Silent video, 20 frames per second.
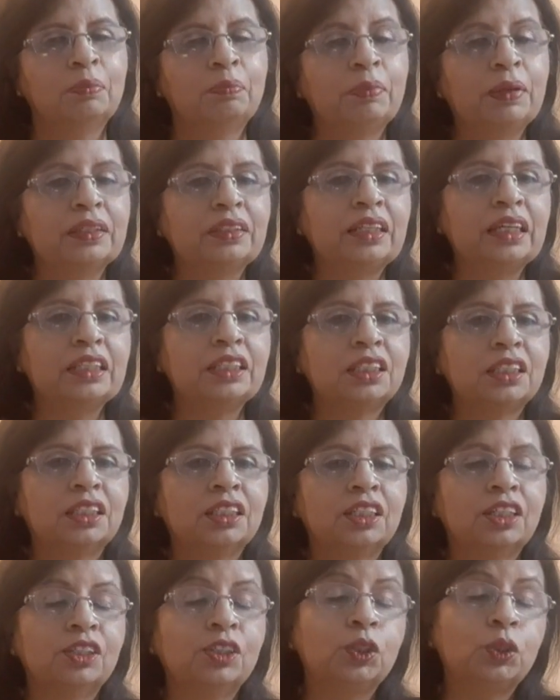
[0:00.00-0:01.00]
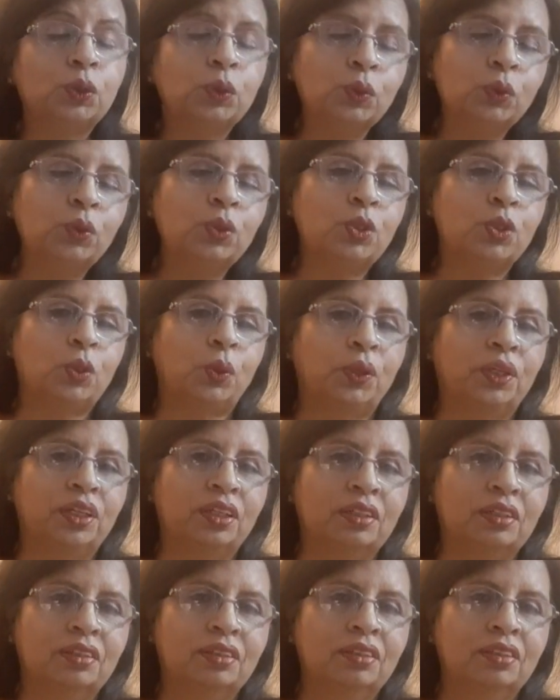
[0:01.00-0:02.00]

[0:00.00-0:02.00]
But that true joy,